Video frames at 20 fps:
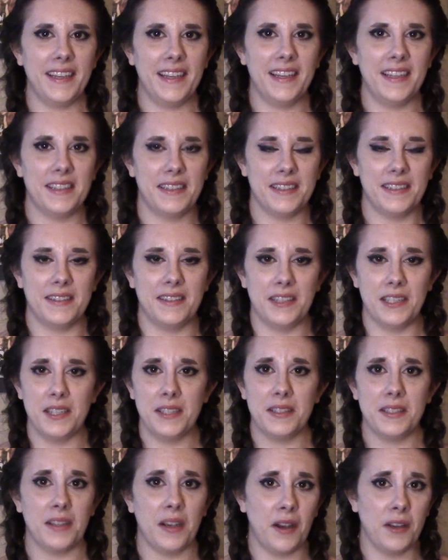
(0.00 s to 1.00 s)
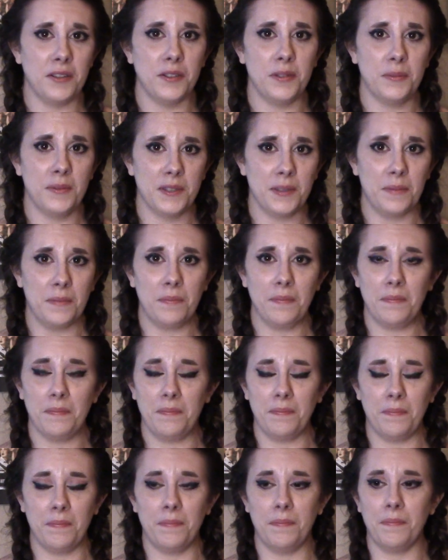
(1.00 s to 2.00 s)
This costume isn't
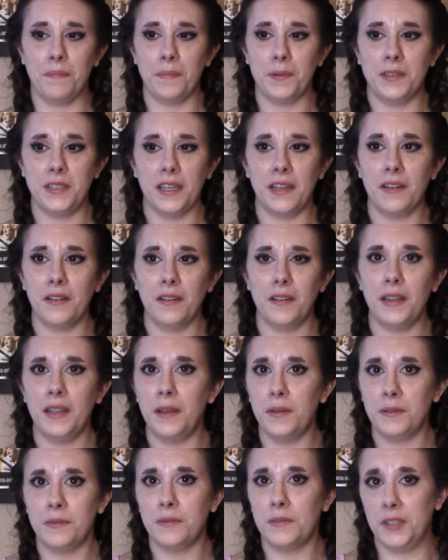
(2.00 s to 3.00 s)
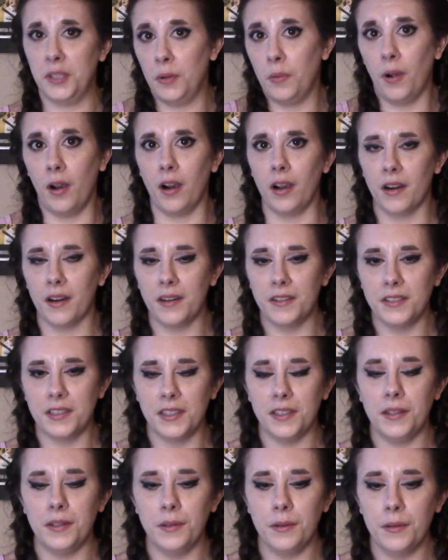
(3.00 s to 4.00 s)
particularly too hard
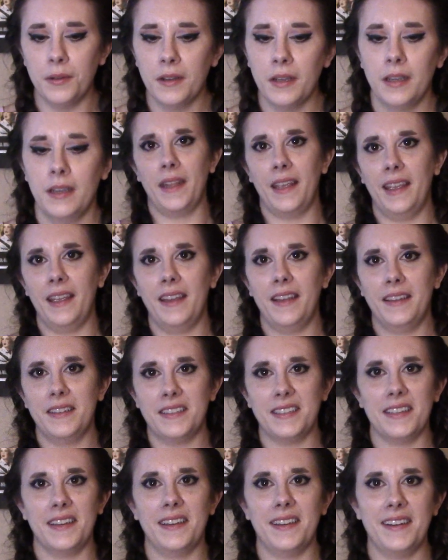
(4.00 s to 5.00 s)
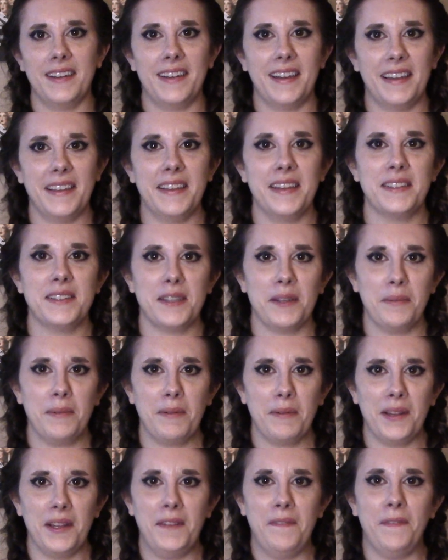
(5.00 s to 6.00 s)
to do, and I think it's gonna
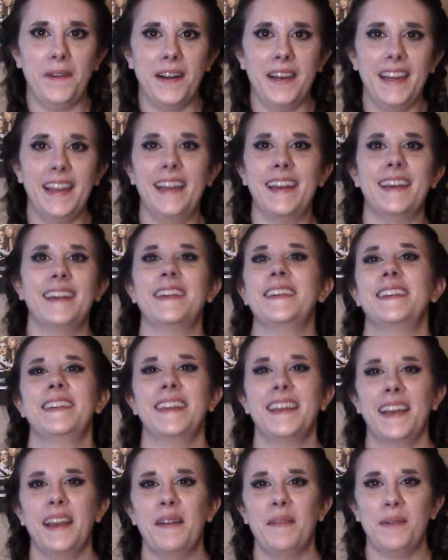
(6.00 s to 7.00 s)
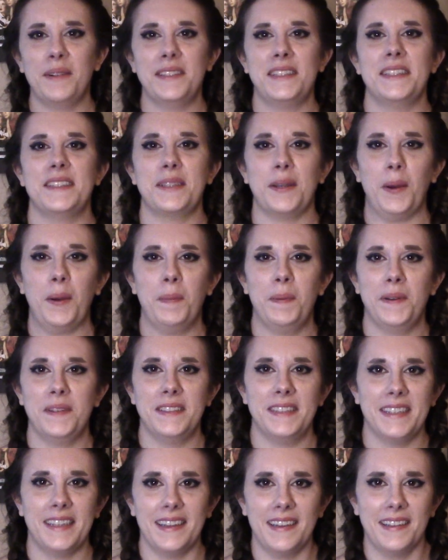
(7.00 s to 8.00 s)
be really funny once it's all
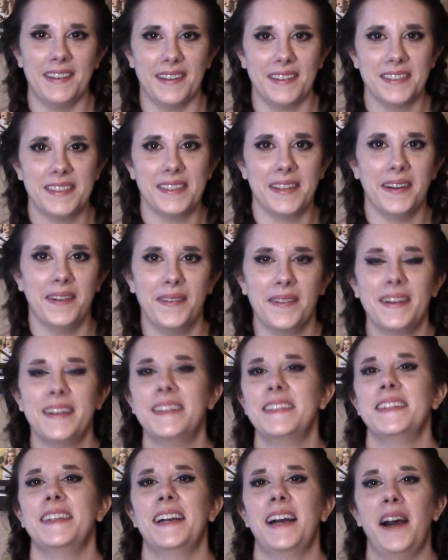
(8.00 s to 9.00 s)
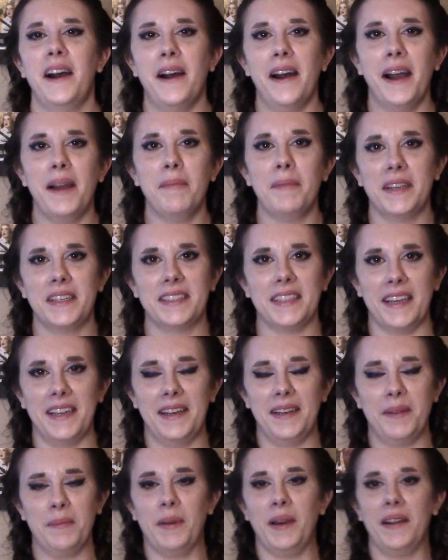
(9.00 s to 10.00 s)
put together. So I'm
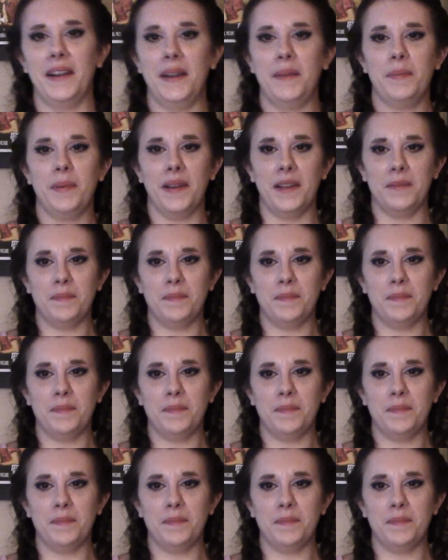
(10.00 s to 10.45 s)
excited about it.